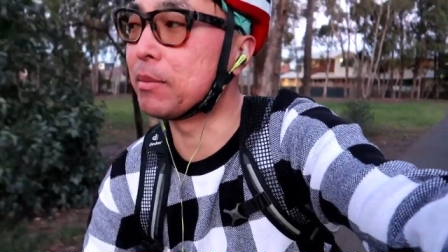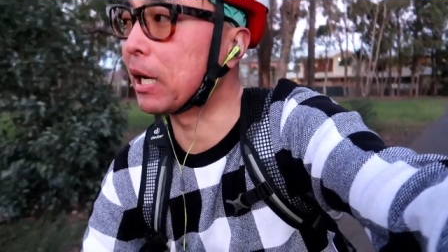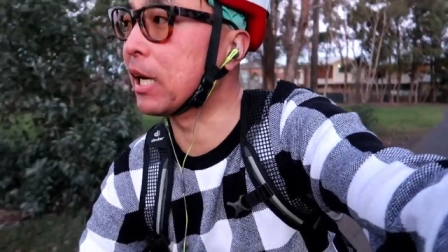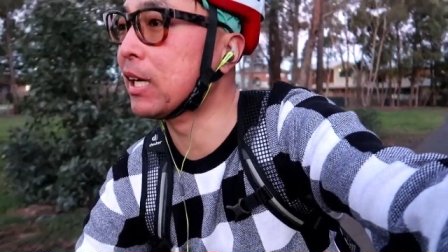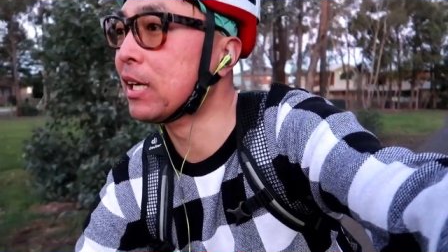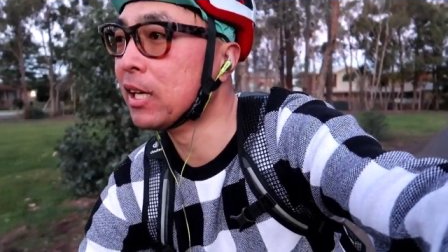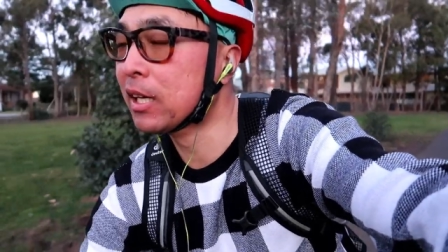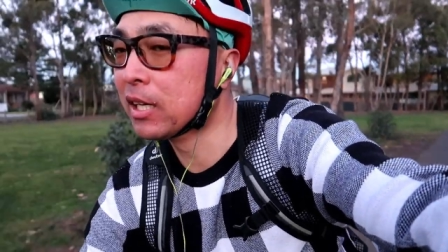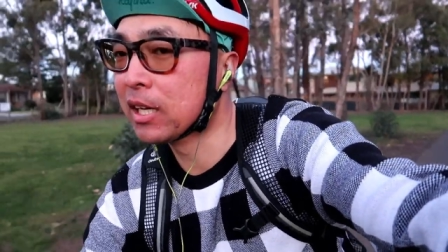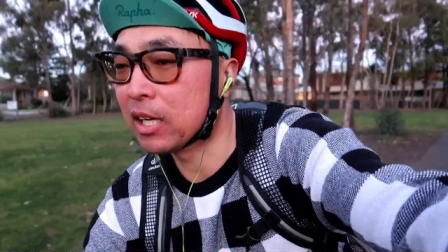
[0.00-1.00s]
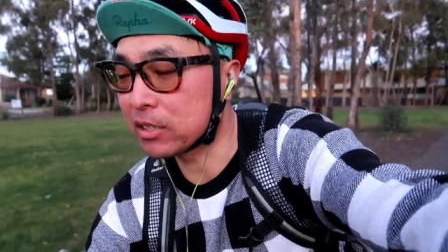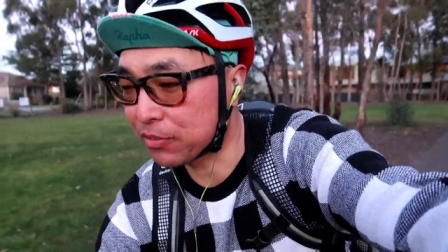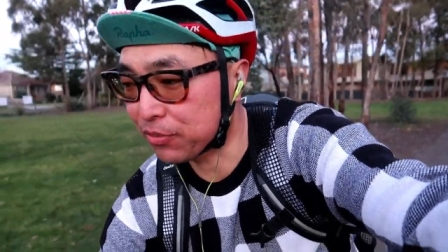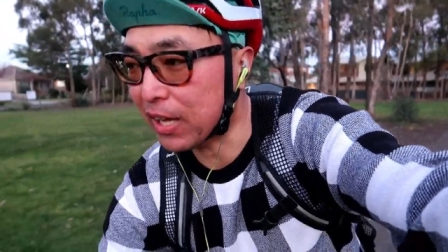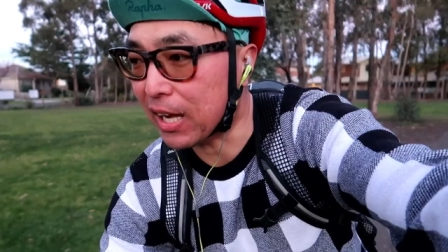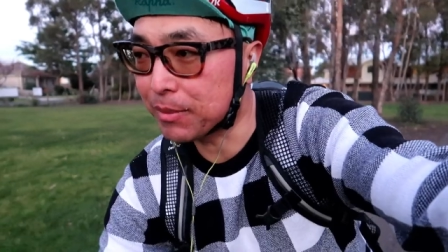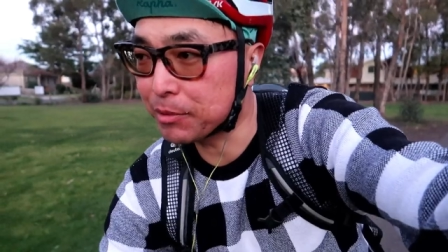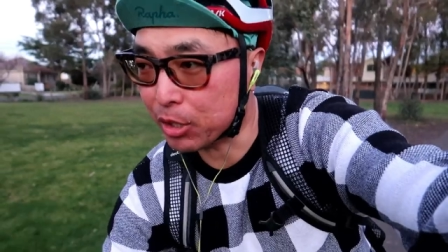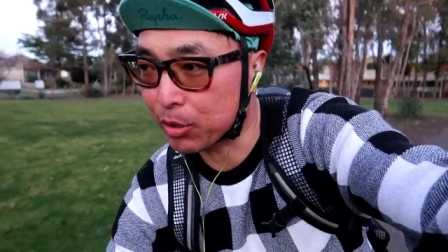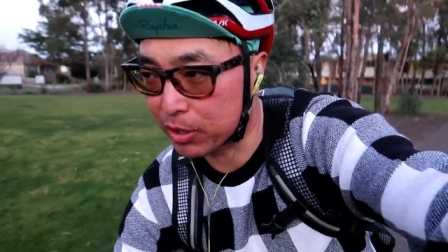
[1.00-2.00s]
but on the flat
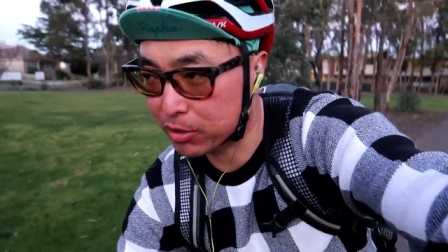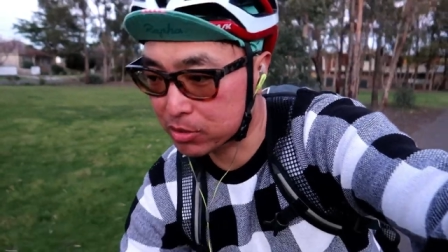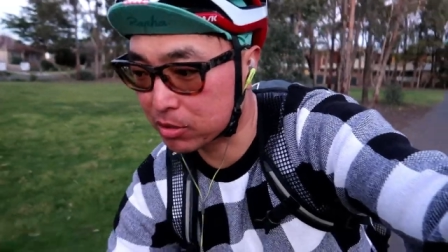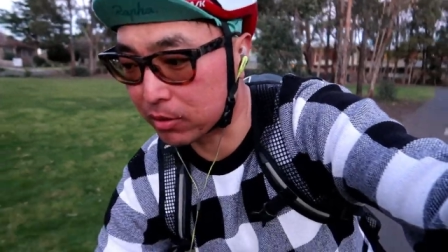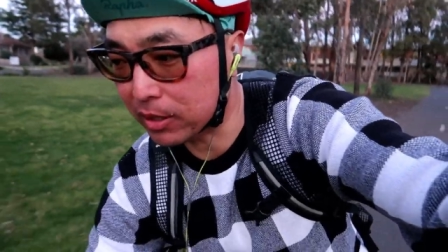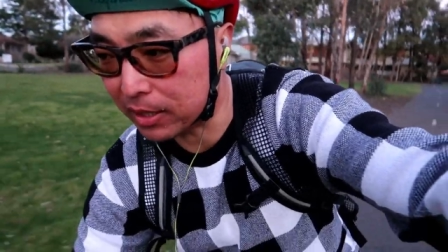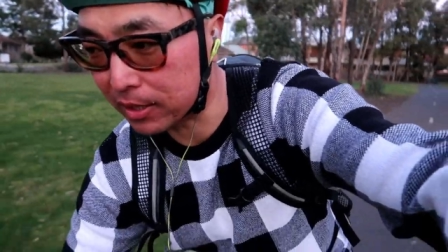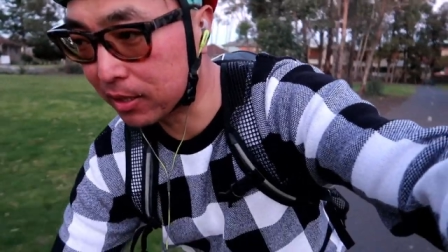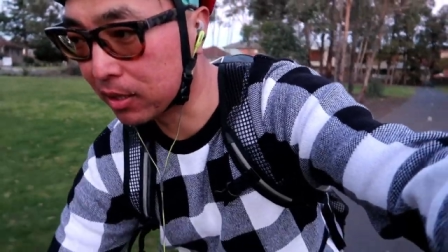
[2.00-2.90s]
I'm not quite used to it.